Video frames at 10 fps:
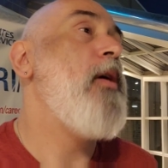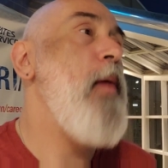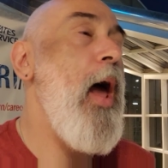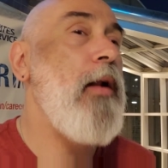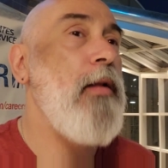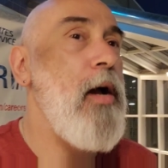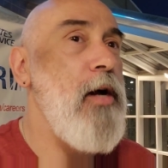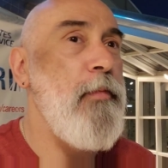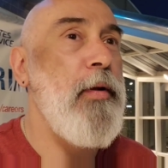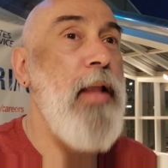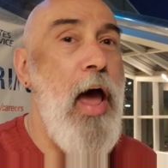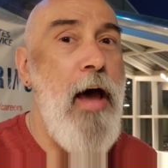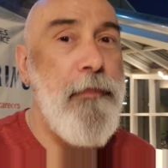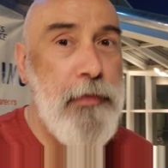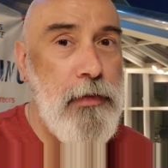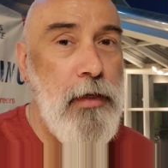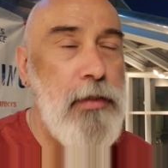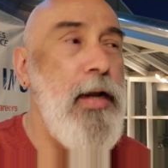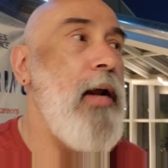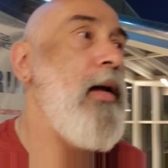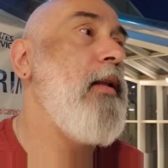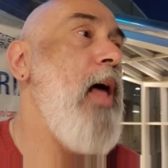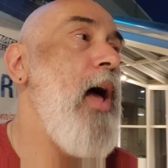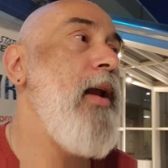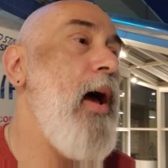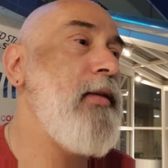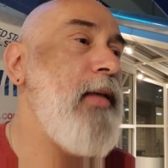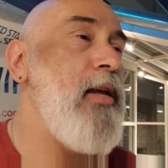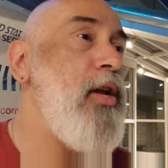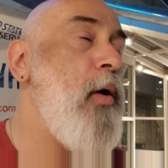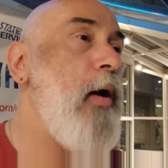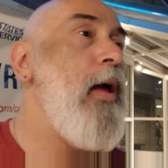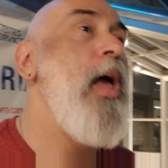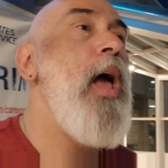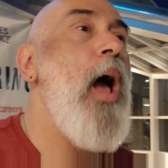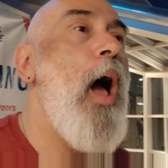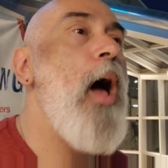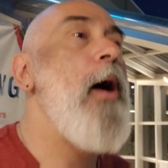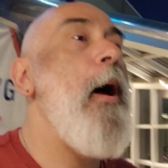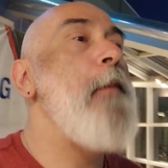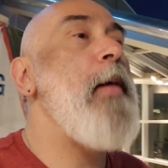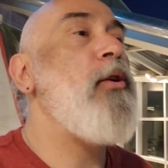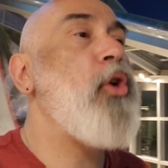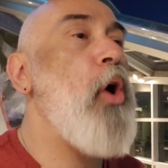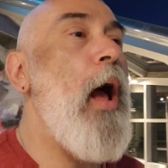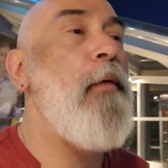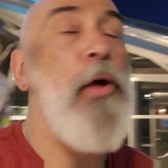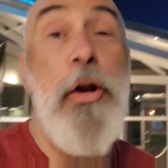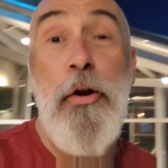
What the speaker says: So we had a couple laughs standing in line. I said, I'm not sure how